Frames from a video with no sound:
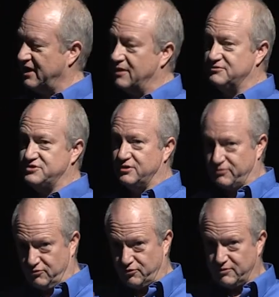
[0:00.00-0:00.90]
I was there
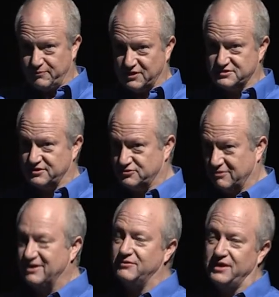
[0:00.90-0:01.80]
through three
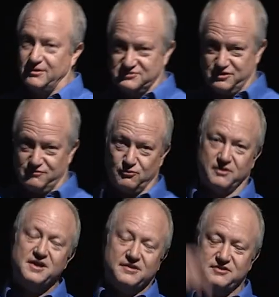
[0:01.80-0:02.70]
presidential, okay, I was there
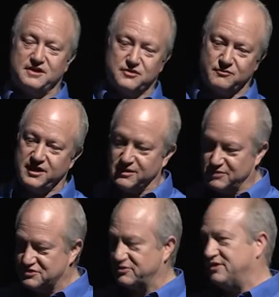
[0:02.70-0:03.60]
for the end of the Reagan
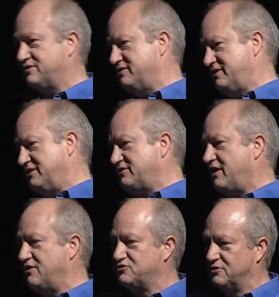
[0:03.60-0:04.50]
administration, the
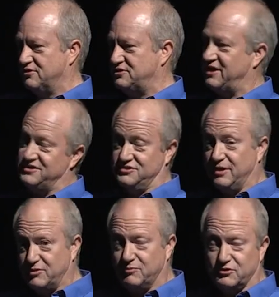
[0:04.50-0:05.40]
entire George
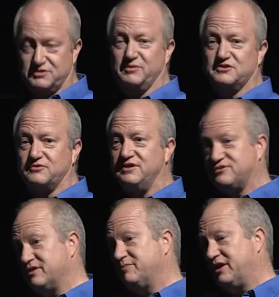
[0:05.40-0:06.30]
H.W. Bush
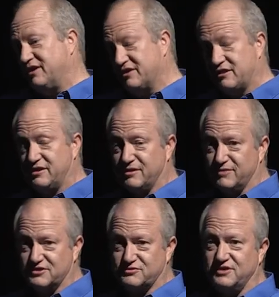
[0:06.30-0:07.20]
administration, the beginning of the Clinton
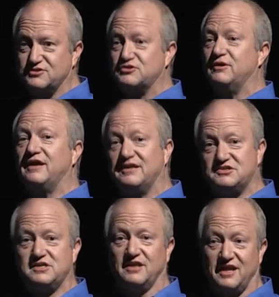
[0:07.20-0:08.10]
administration. So I got
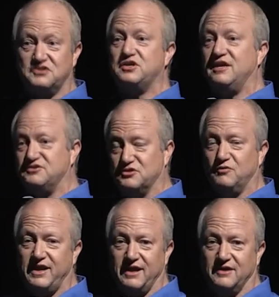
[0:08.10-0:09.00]
to see a lot of change in
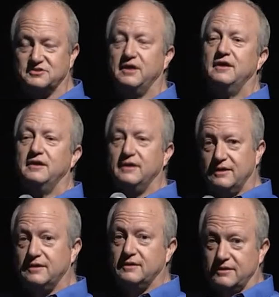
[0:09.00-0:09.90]
the White House,
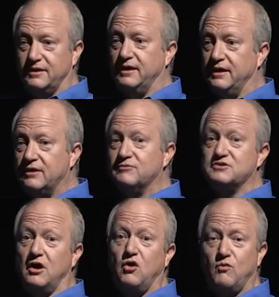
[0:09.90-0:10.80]
and it was
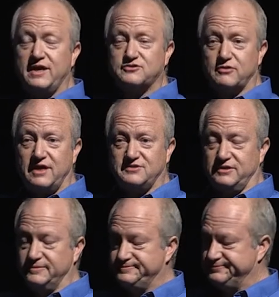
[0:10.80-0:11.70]
always crazy.